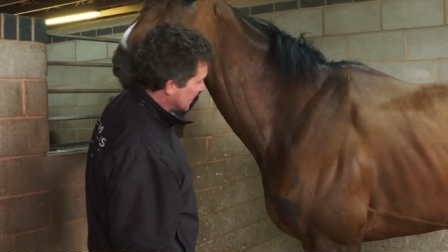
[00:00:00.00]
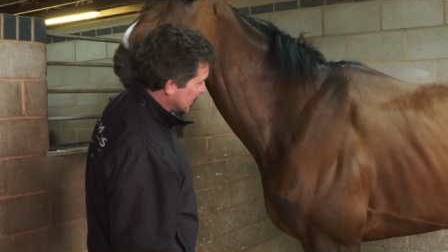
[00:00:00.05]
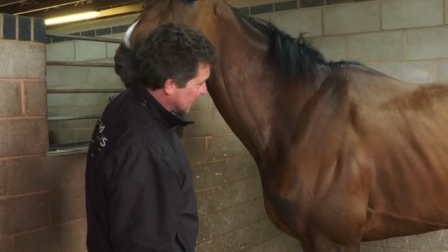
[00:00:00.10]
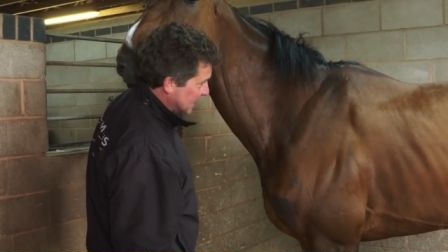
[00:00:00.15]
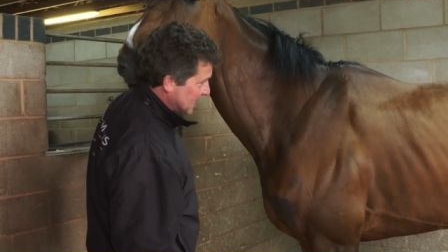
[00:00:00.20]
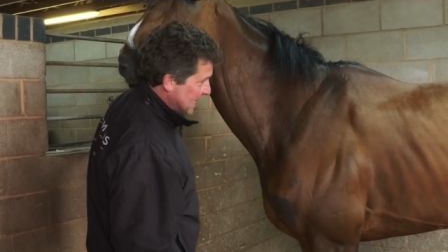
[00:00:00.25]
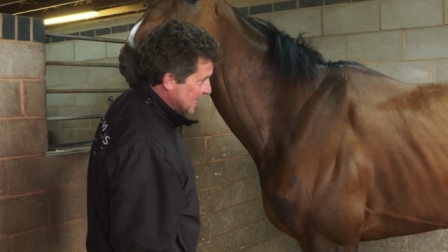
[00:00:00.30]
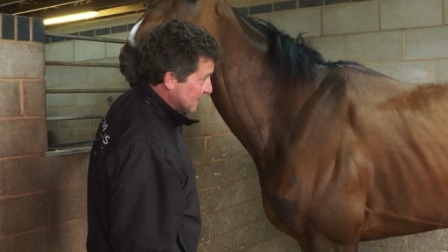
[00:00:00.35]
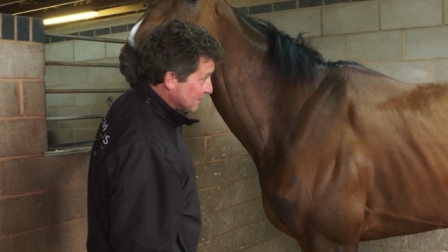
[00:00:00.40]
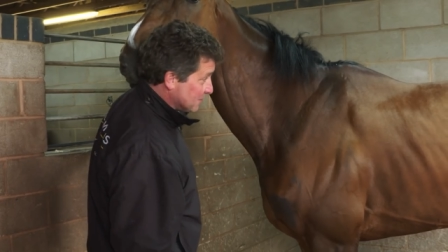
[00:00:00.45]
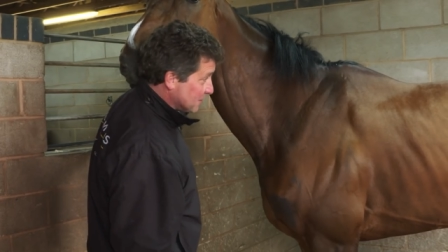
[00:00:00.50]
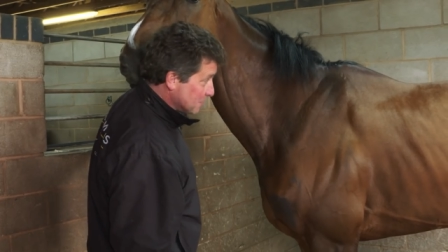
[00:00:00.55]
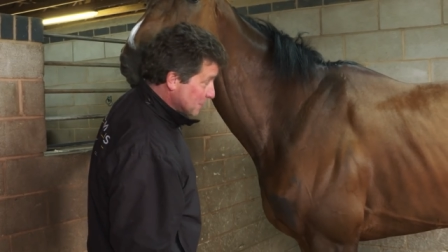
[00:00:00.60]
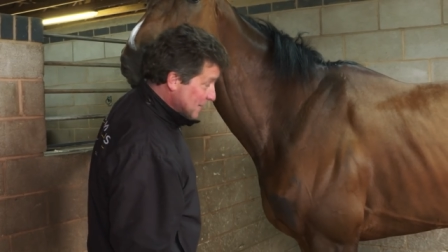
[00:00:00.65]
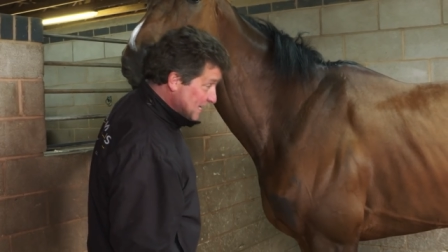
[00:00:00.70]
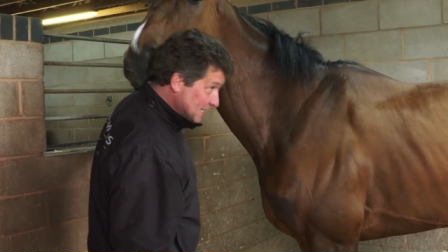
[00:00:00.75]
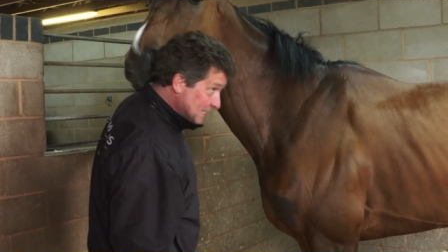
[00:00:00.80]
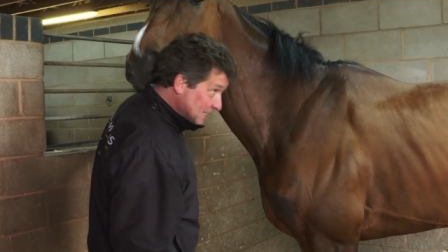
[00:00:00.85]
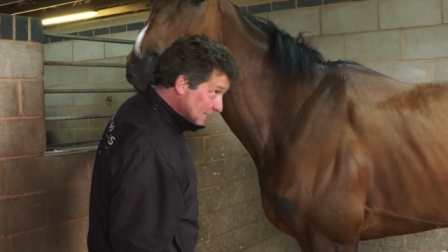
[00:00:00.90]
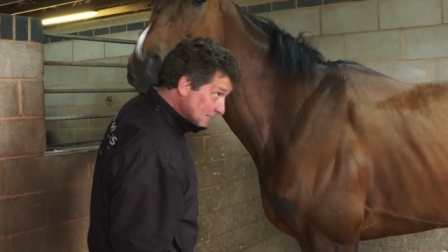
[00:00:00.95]
in any of the
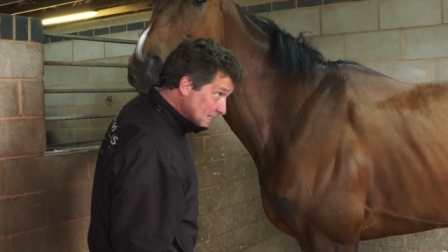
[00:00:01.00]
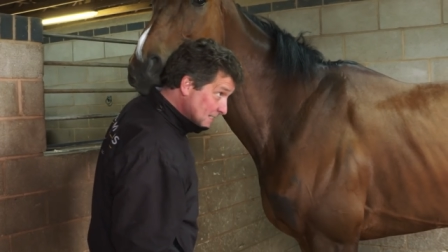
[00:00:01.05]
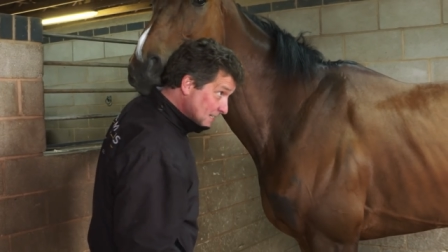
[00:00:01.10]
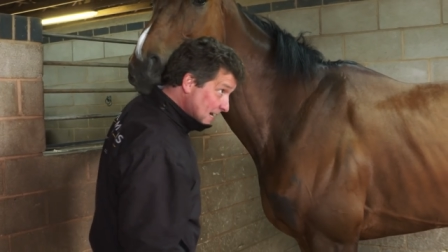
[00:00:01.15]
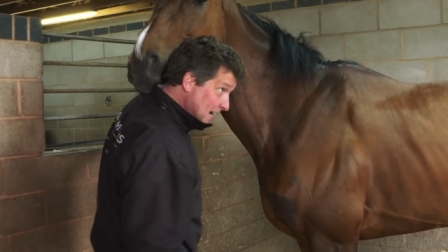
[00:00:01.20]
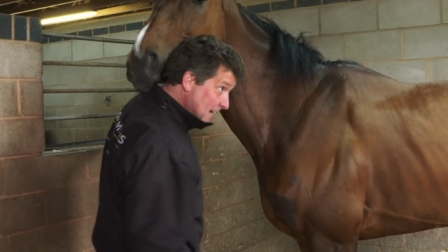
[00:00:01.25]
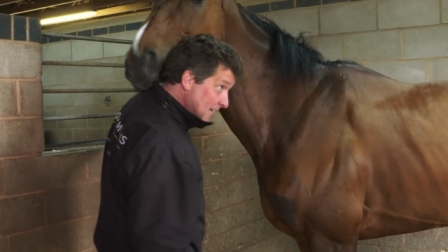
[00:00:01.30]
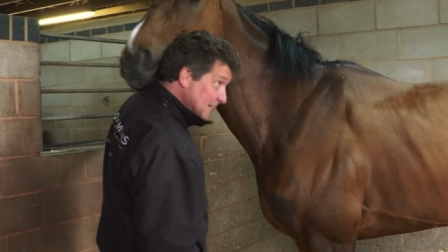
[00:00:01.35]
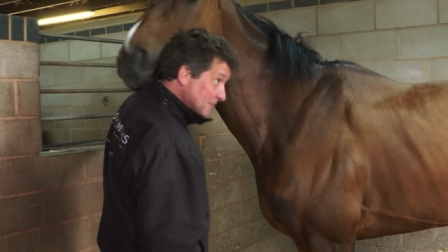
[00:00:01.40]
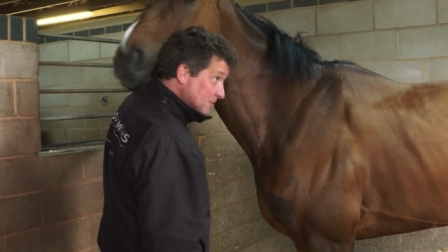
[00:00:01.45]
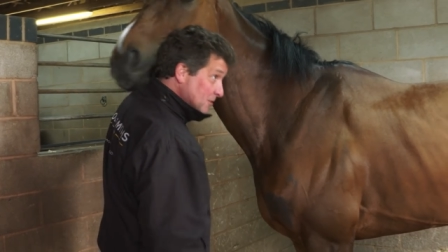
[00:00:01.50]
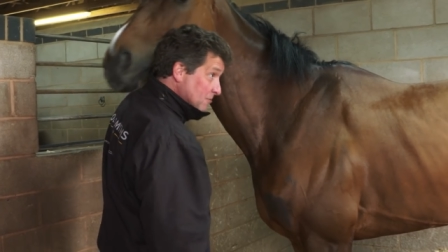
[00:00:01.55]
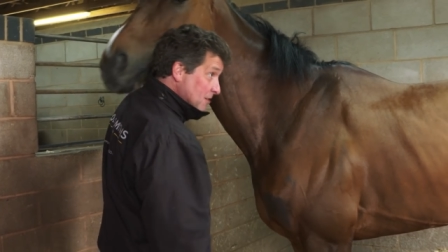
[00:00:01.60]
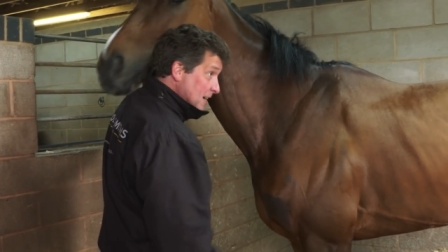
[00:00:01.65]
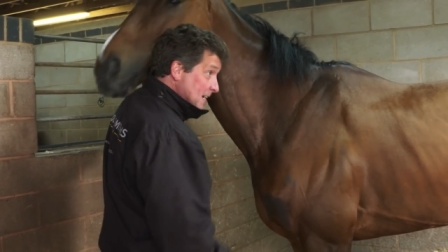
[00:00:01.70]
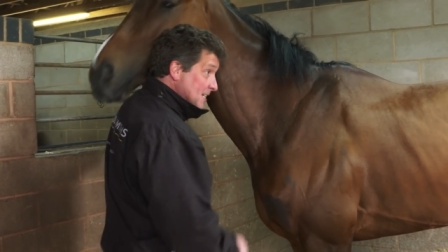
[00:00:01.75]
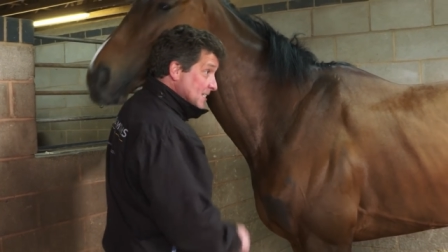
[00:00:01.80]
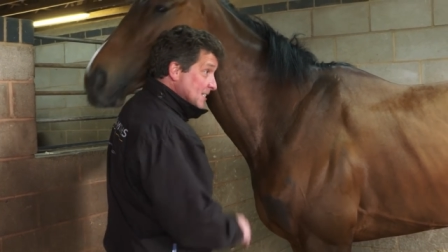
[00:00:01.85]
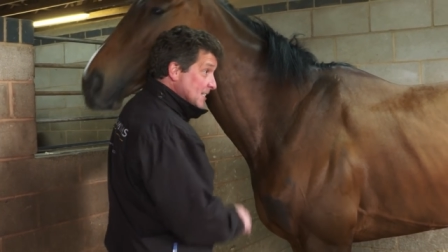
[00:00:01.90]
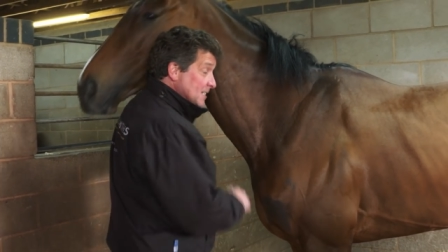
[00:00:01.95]
meetings, any of the
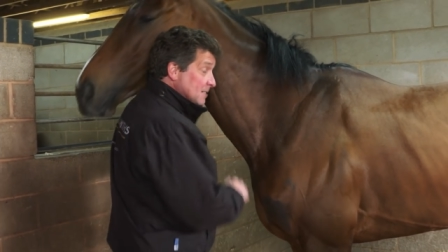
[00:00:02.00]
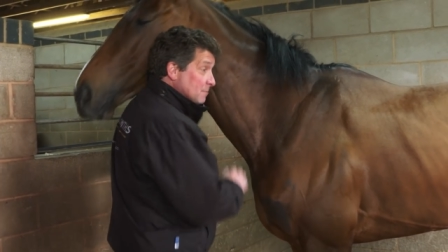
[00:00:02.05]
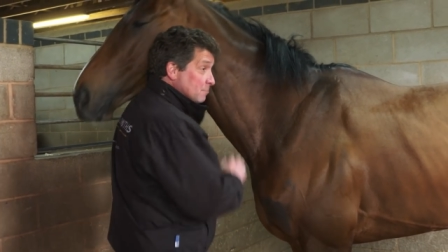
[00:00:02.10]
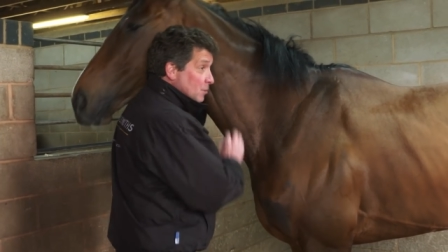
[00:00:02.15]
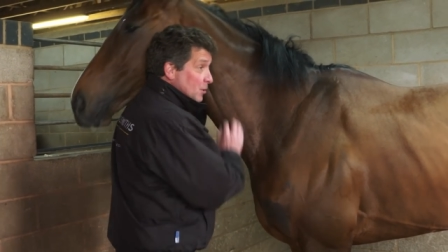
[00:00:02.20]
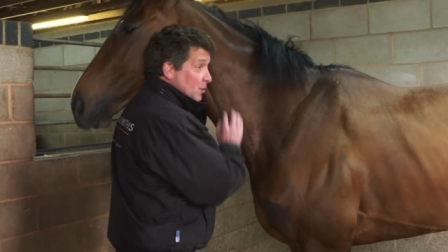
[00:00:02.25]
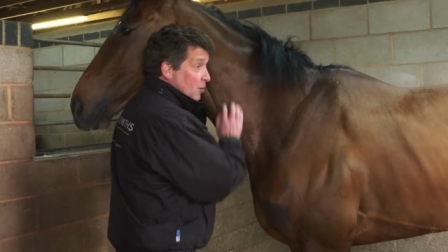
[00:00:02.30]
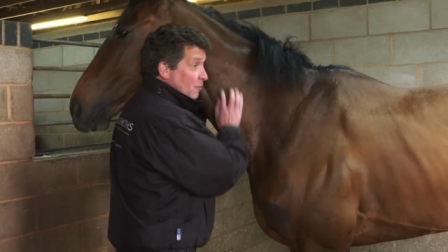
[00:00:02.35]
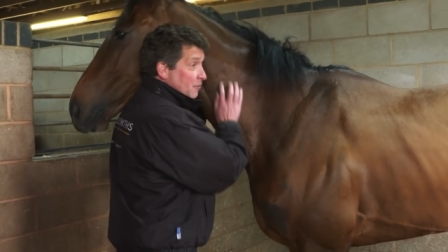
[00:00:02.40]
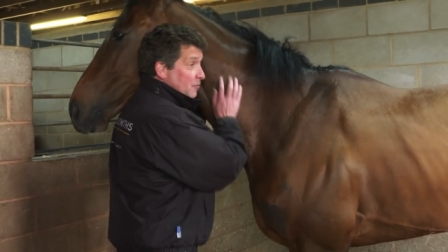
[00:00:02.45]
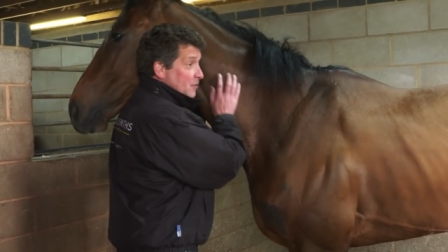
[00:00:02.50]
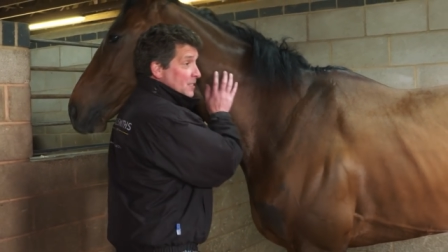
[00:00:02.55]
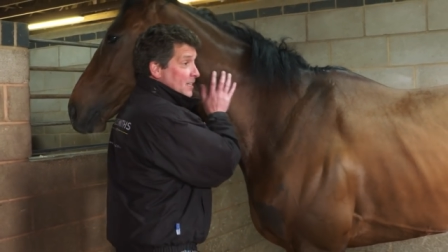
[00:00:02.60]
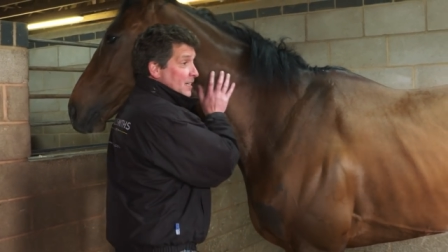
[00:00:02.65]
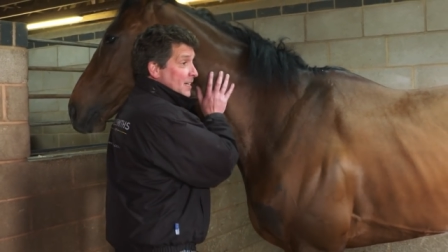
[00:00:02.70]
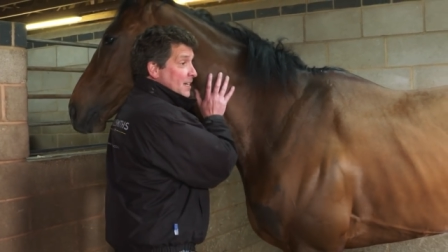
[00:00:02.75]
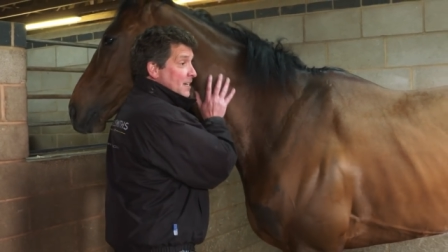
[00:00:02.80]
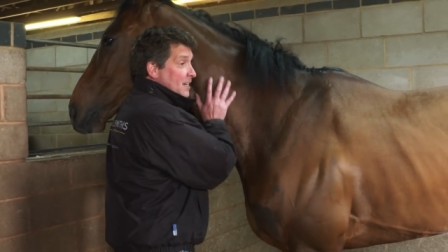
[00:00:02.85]
races, but obviously